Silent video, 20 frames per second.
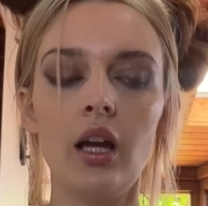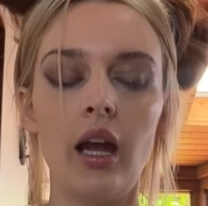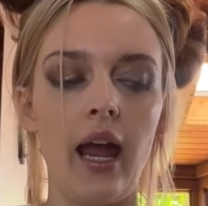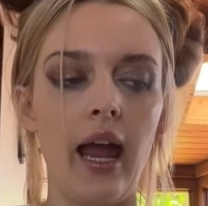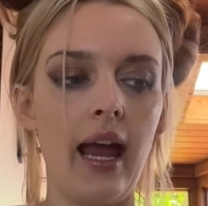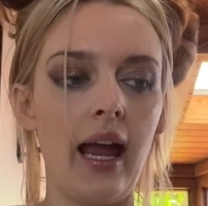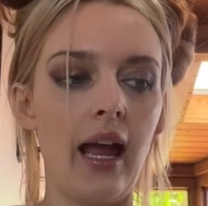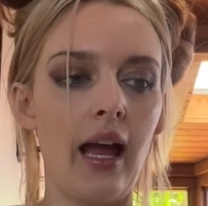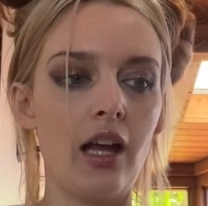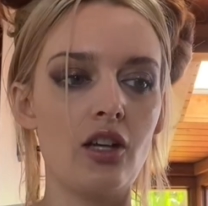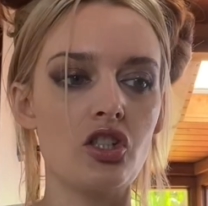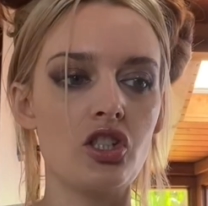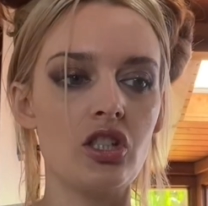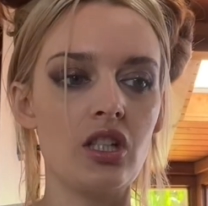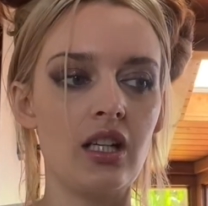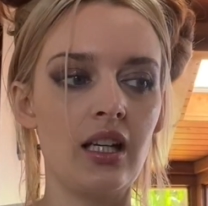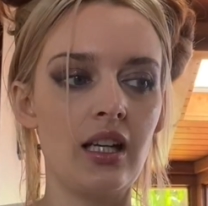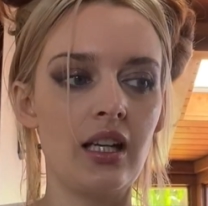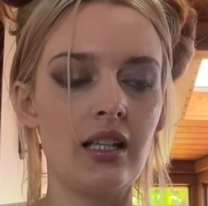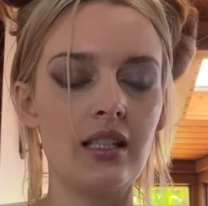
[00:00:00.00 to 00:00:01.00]
And
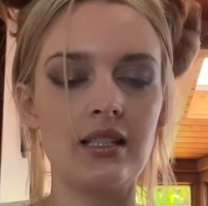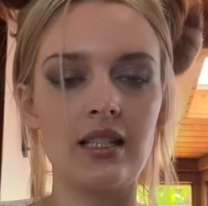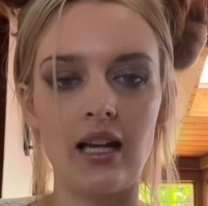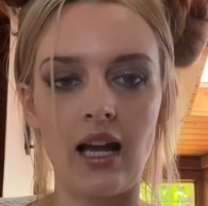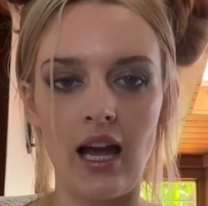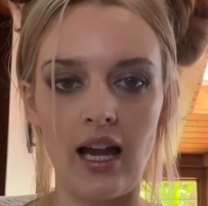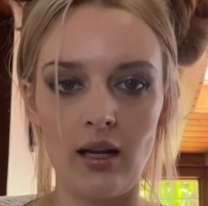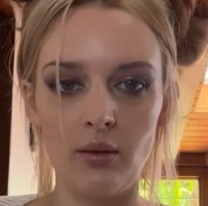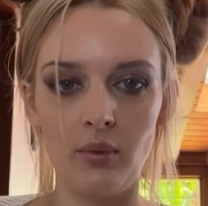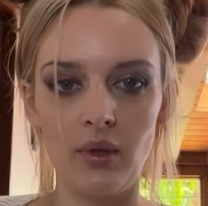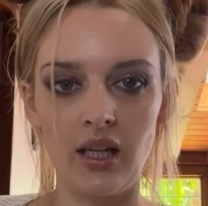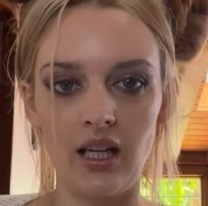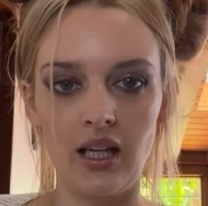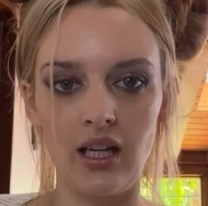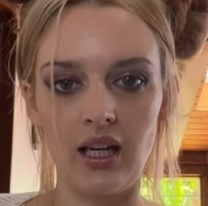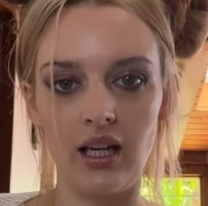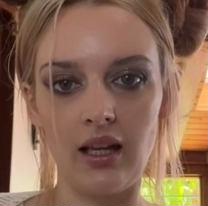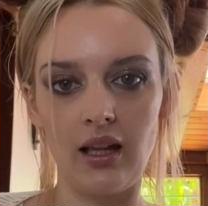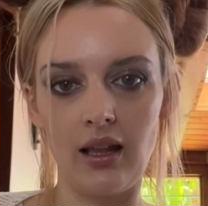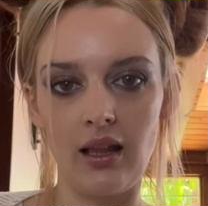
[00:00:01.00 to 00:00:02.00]
she denied
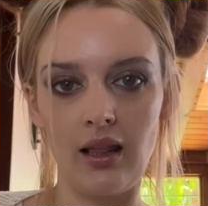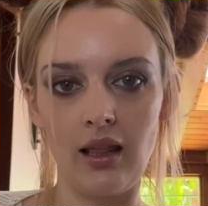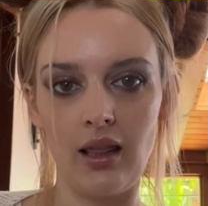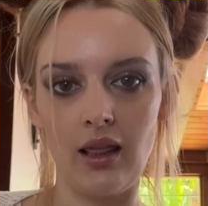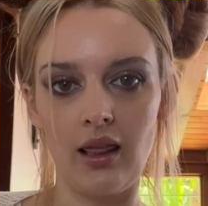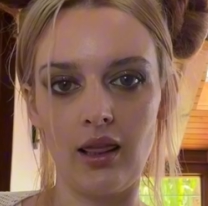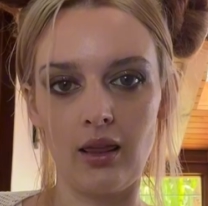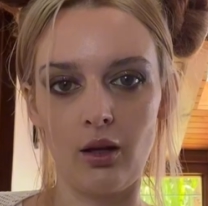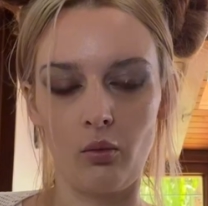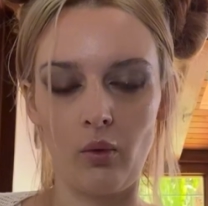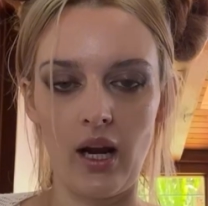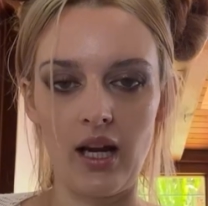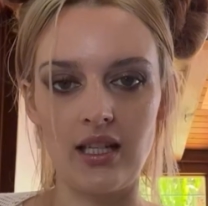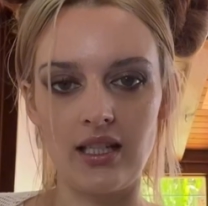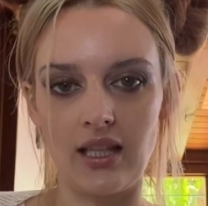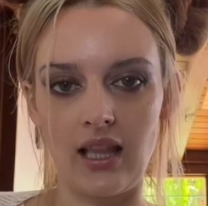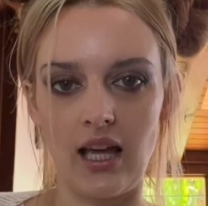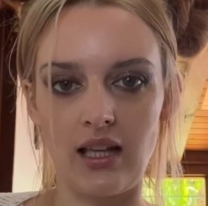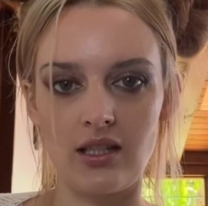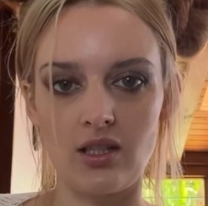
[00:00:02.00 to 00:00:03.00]
me the right to
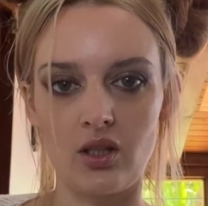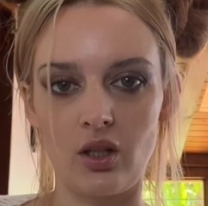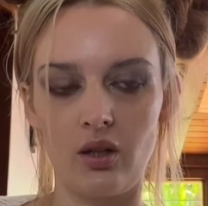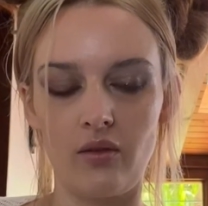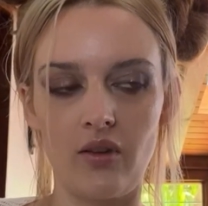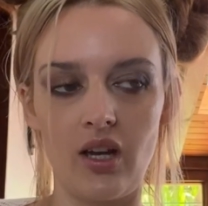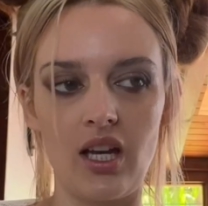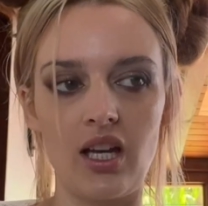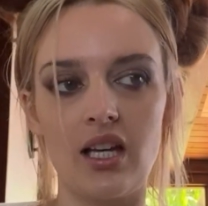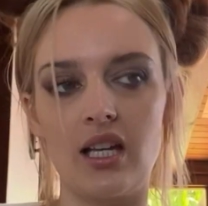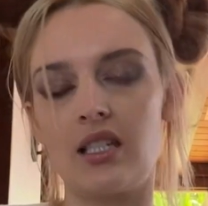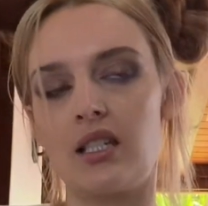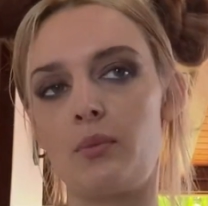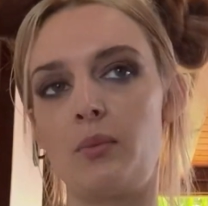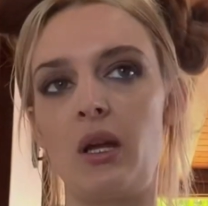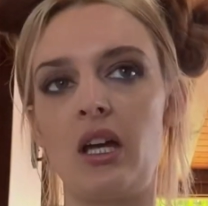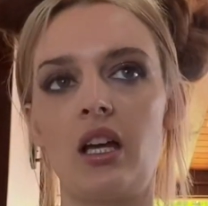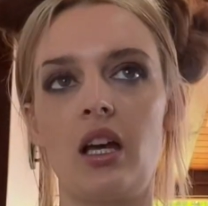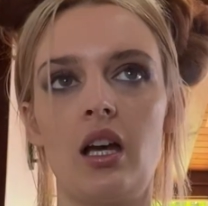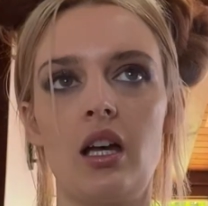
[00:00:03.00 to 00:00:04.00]
that service
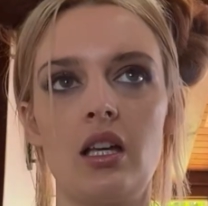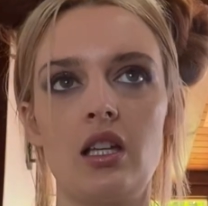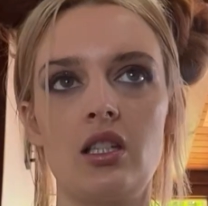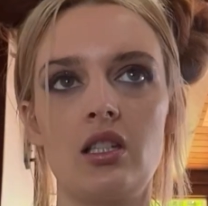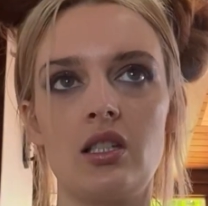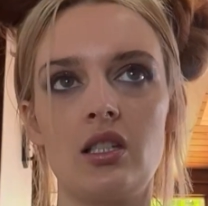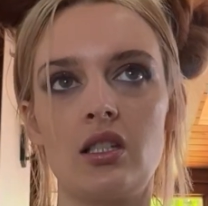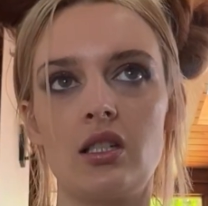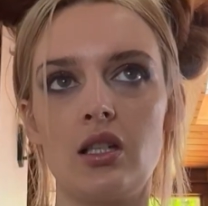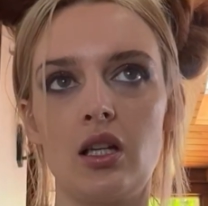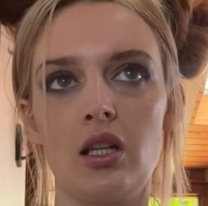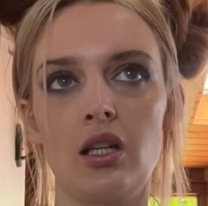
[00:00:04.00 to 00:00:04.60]
because,